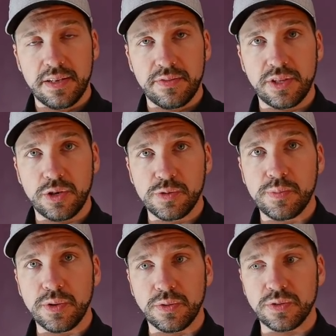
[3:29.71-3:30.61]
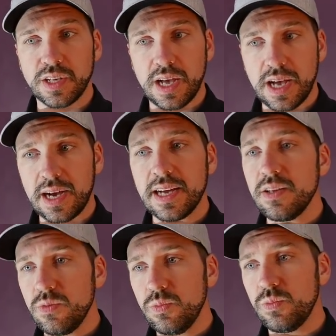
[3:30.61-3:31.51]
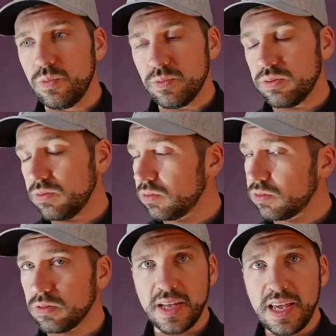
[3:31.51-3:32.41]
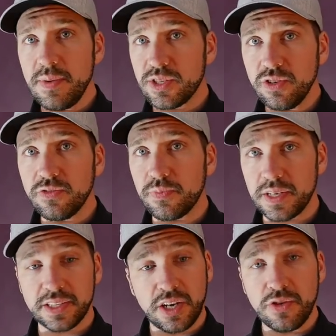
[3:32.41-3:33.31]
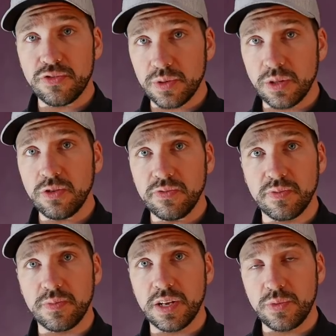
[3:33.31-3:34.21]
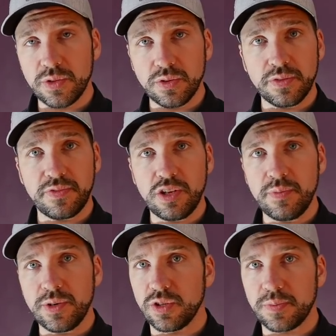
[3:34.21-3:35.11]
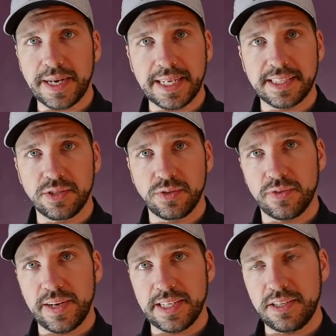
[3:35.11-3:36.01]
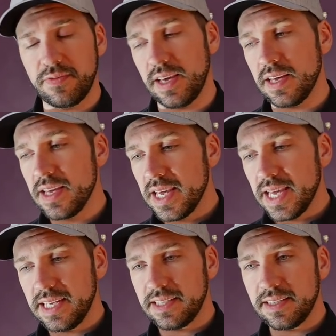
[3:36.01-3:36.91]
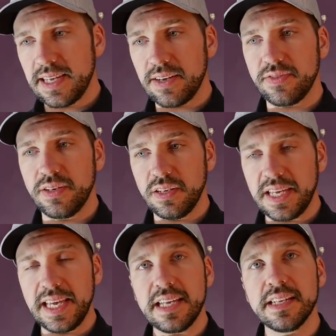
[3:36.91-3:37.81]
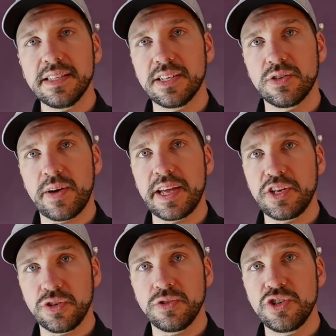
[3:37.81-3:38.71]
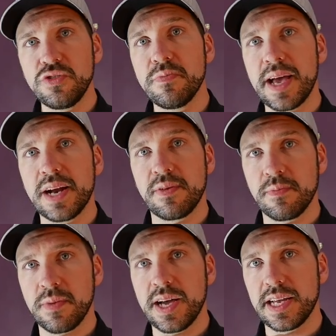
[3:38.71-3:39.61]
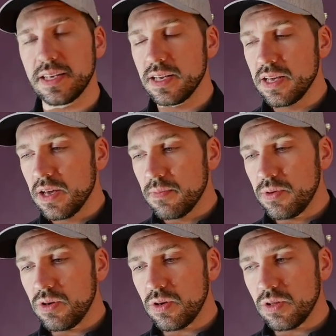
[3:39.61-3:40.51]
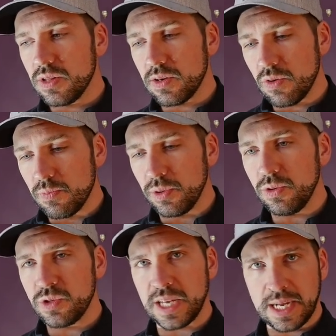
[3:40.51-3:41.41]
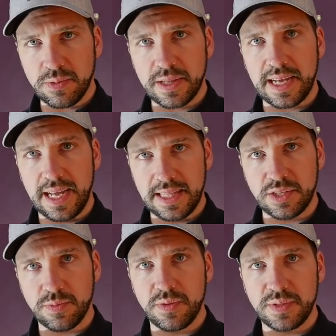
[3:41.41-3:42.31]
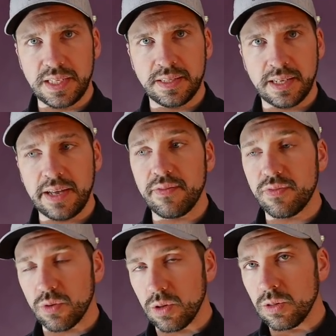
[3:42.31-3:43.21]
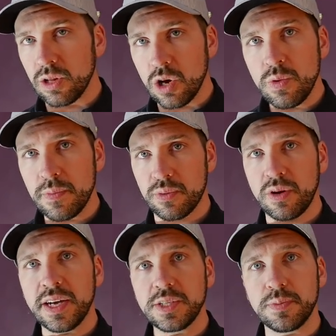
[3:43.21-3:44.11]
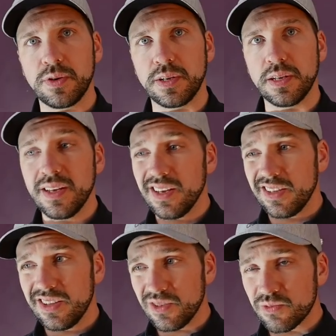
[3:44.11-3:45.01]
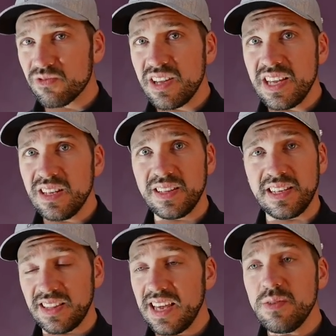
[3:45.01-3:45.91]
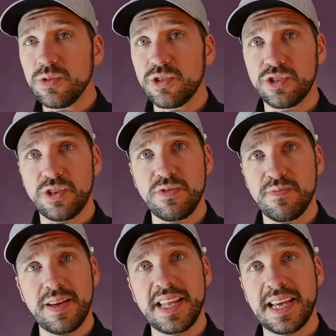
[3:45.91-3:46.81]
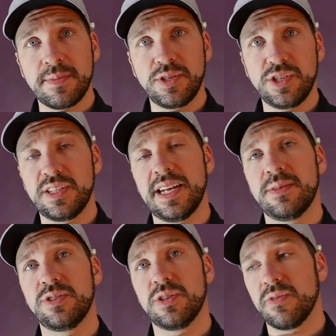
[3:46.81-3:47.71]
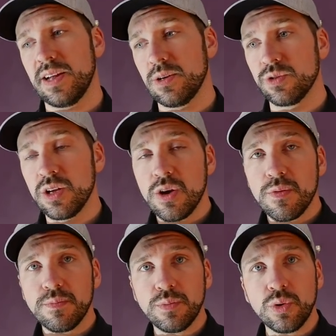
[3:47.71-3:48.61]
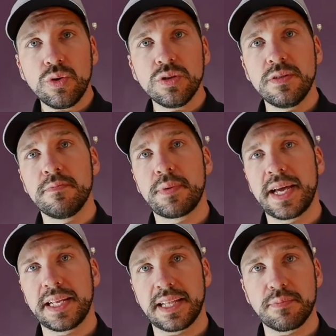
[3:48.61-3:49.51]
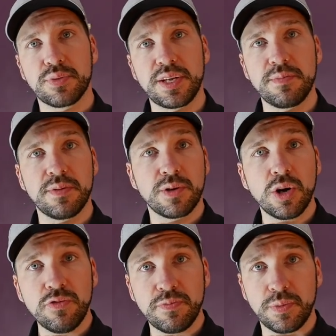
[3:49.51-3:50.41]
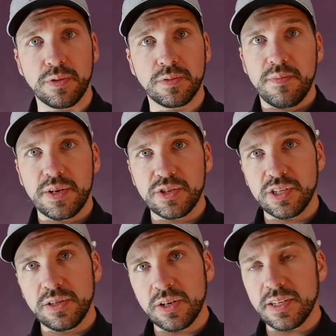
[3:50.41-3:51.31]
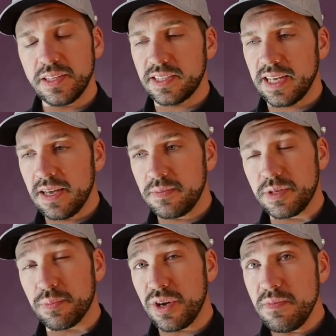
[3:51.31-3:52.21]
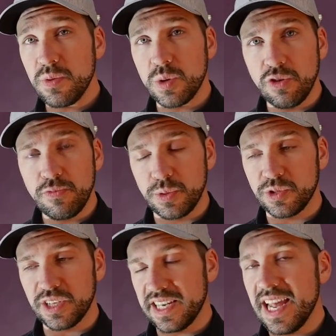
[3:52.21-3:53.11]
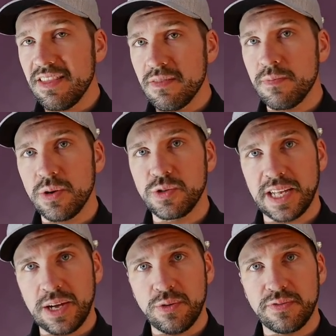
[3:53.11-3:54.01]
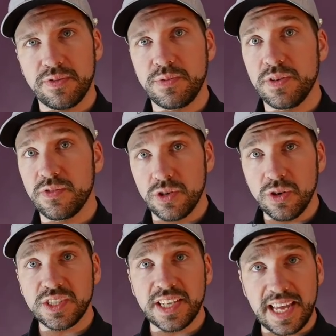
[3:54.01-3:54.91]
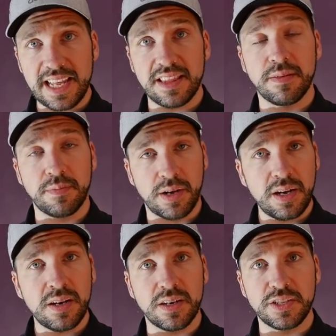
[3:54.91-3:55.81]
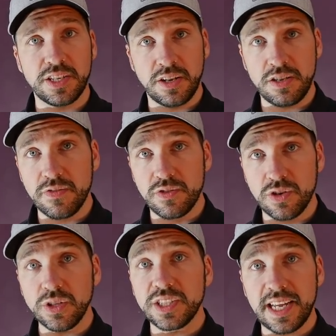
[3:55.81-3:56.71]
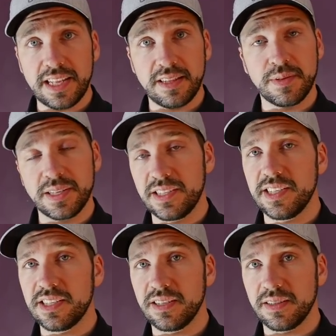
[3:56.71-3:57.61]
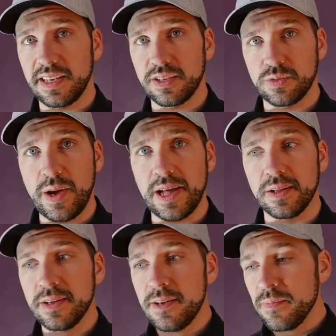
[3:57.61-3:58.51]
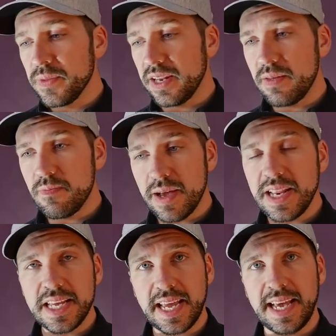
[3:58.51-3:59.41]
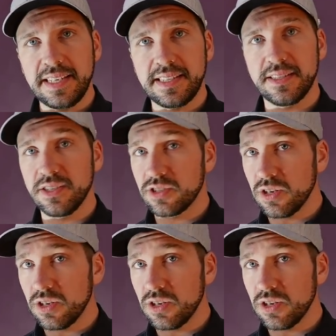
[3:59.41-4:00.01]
for those balls. I, whew, it'd be tough because I go through a lot of them, you know, with all the filming, all the practicing, all the rest of it. It's a definite key consideration to bear in mind. But there are balls out there at this moment in time for a lower price point that really they would suit many amateurs down to the ground more than buying that premium golf ball. Because a lot of the times the premium golf balls, to get the most out of them, you've got to hit them hard. You know, you've got to hit them consistently as well. And in many cases, there's